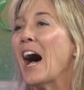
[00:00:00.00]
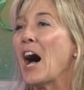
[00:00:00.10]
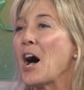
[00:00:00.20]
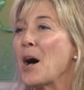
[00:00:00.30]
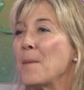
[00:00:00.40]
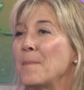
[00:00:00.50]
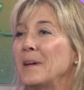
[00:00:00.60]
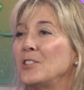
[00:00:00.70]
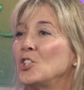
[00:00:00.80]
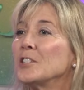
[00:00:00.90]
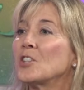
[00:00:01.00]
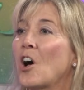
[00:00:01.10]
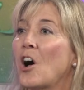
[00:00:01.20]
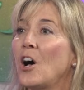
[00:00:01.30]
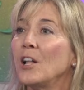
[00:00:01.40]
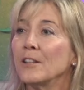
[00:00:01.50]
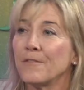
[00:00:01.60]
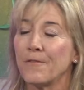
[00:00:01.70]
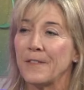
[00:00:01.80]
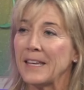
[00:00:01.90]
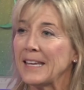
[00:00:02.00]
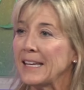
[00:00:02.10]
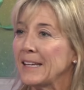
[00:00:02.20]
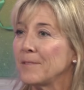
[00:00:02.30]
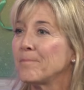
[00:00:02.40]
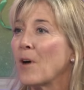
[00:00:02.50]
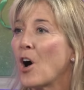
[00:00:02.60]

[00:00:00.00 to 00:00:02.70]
Um, just all of the